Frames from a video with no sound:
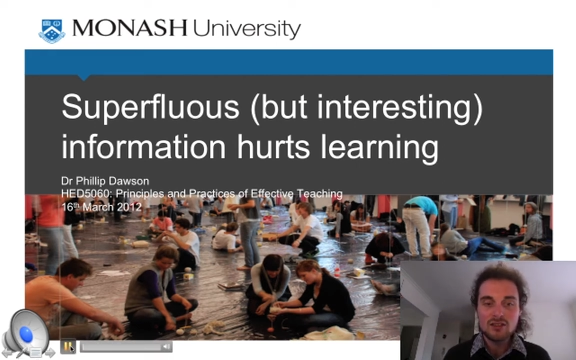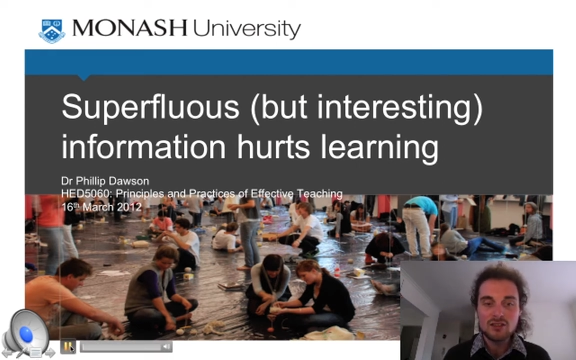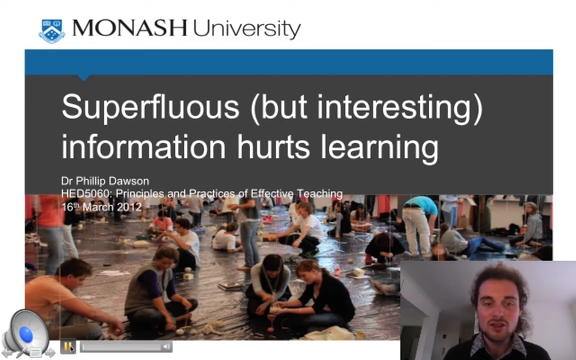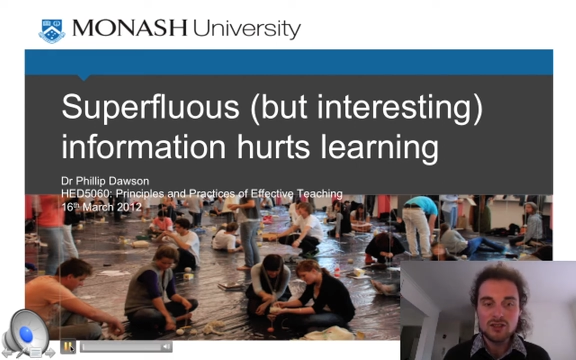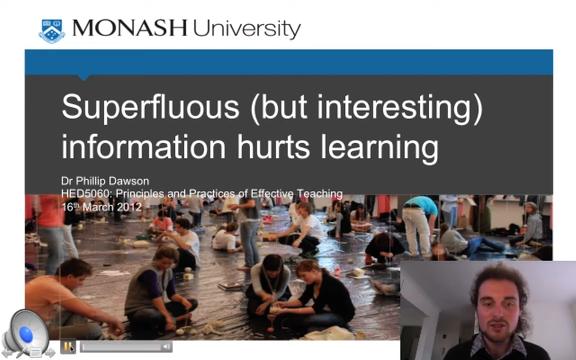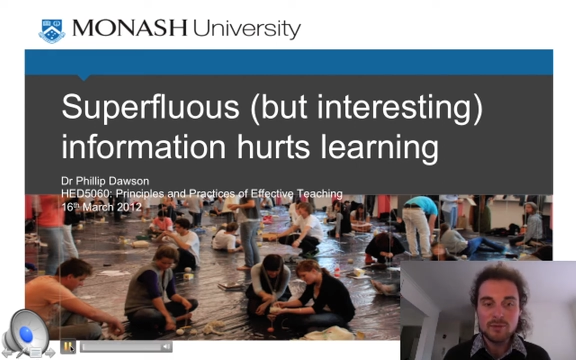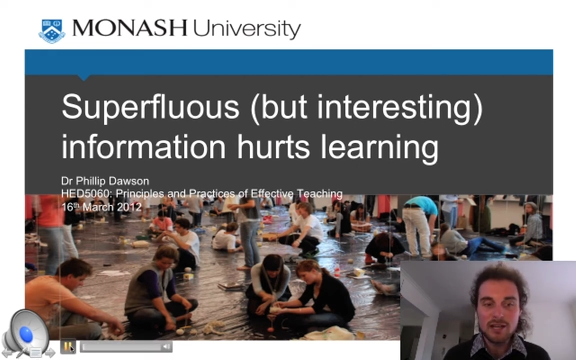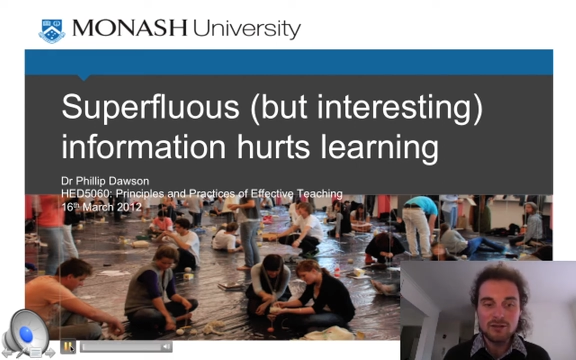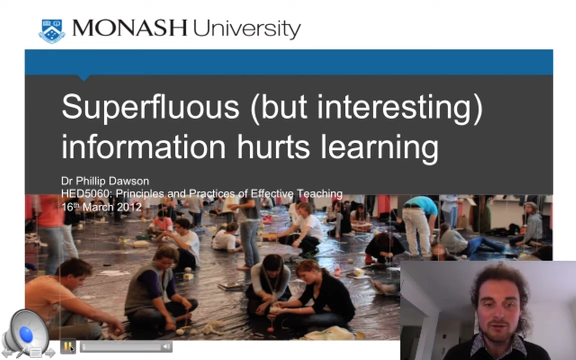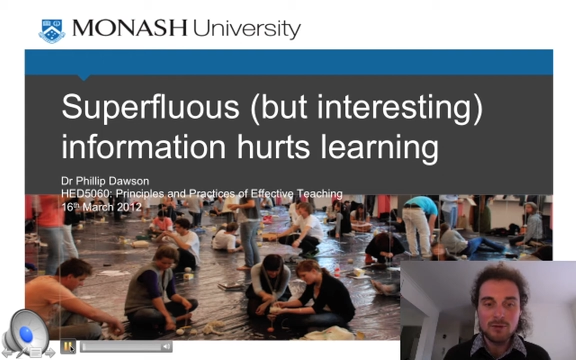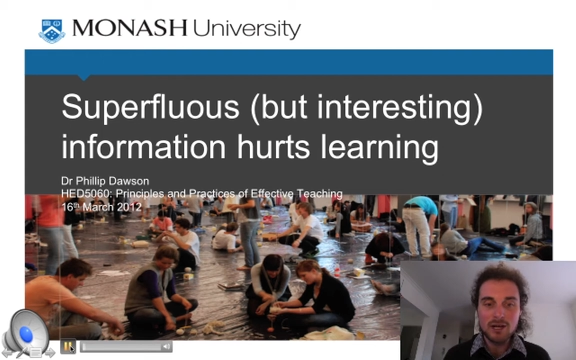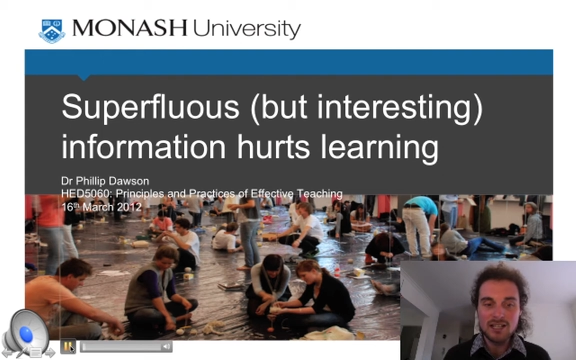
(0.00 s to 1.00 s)
not spare
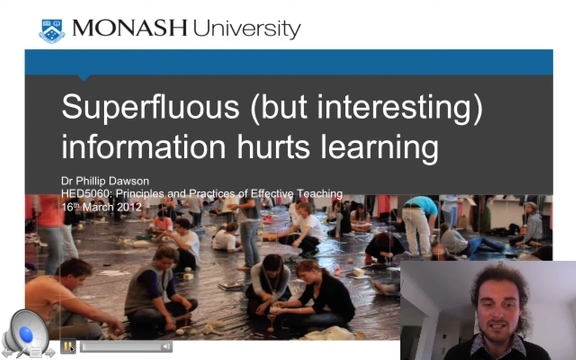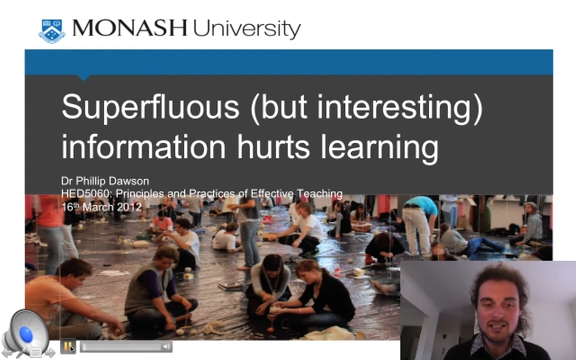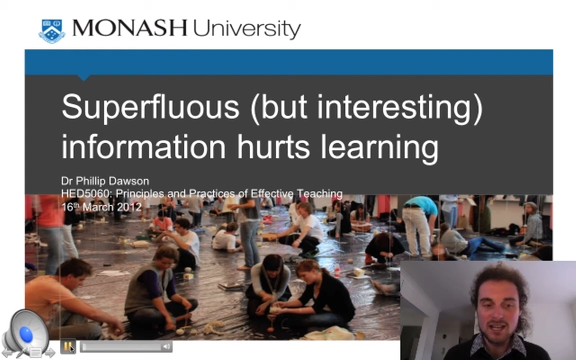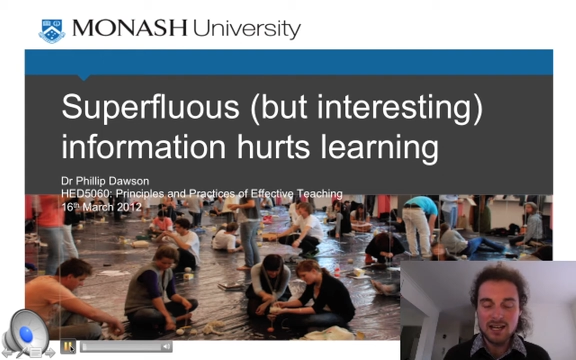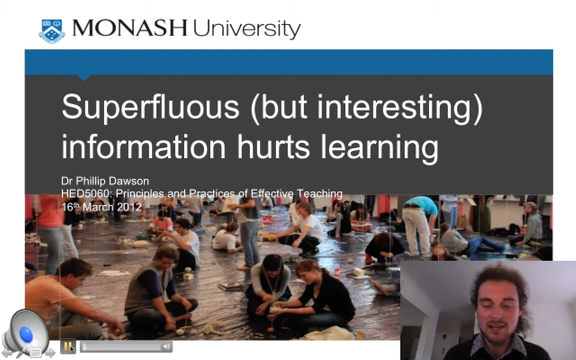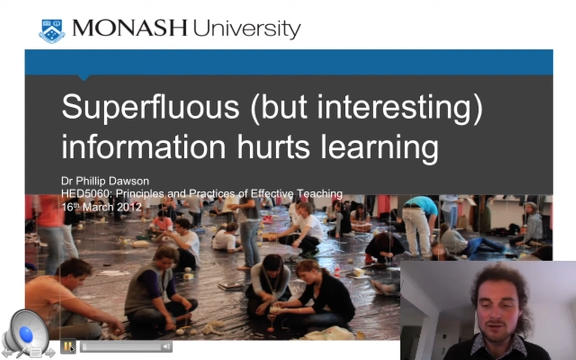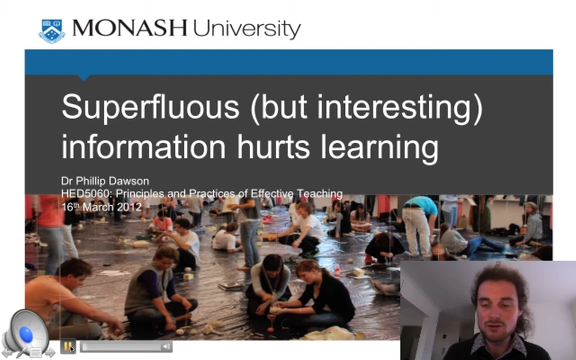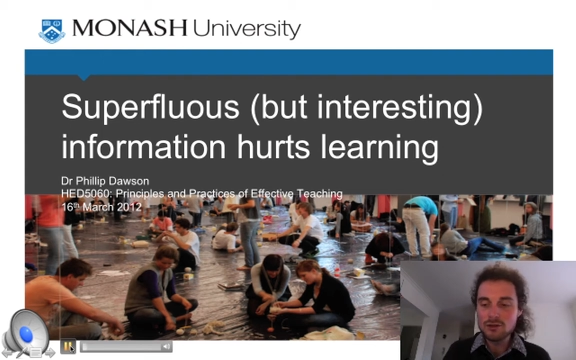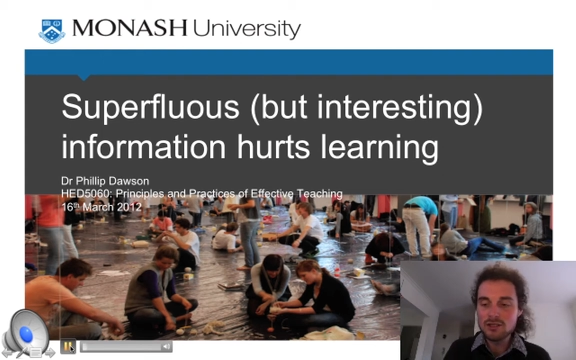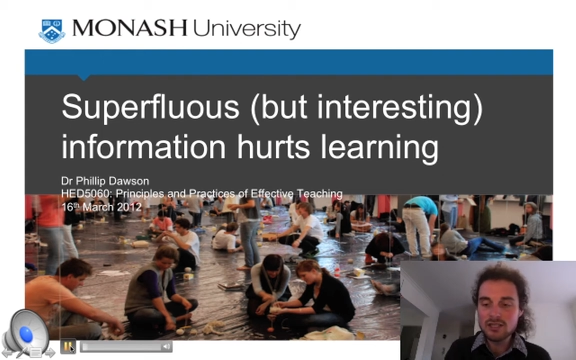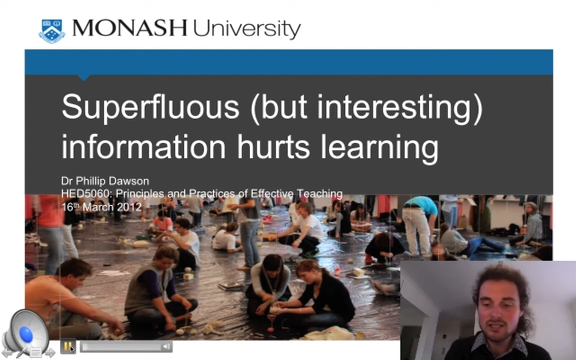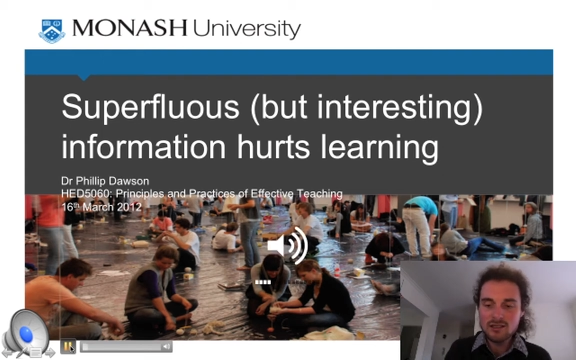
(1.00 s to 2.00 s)
you my guitar
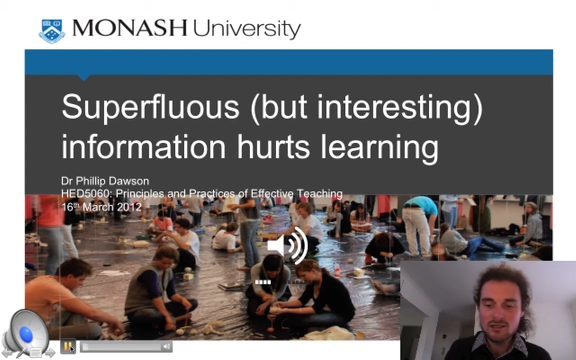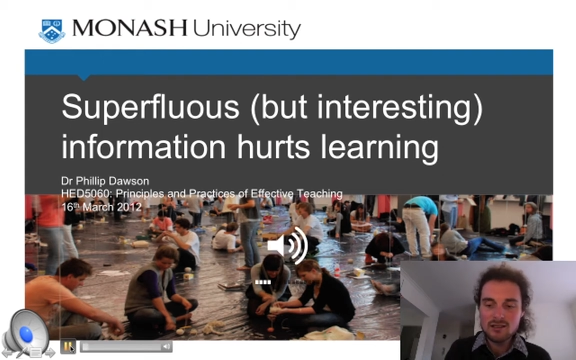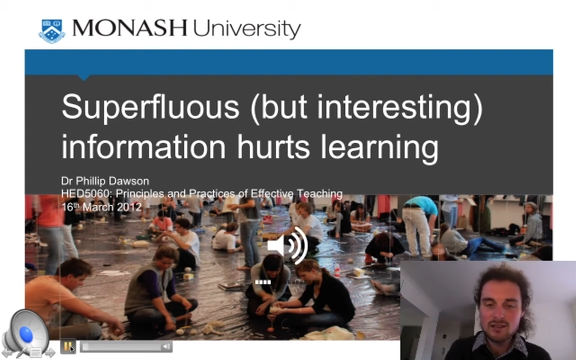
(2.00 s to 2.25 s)
noodling.